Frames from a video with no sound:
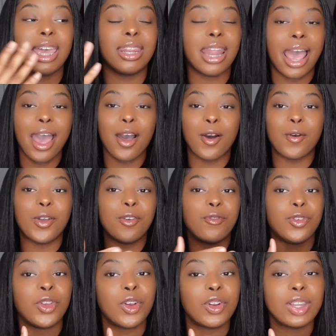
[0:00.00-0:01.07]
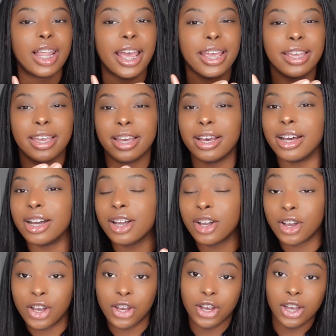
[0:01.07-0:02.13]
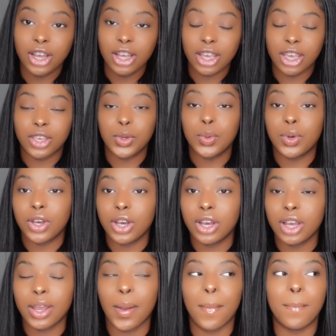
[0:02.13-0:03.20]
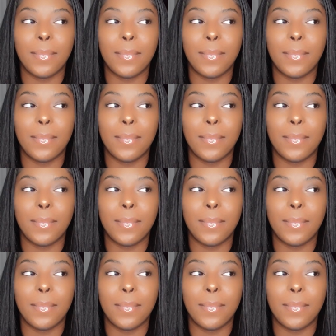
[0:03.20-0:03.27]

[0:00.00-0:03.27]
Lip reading: Now if you're like a cook and you cook,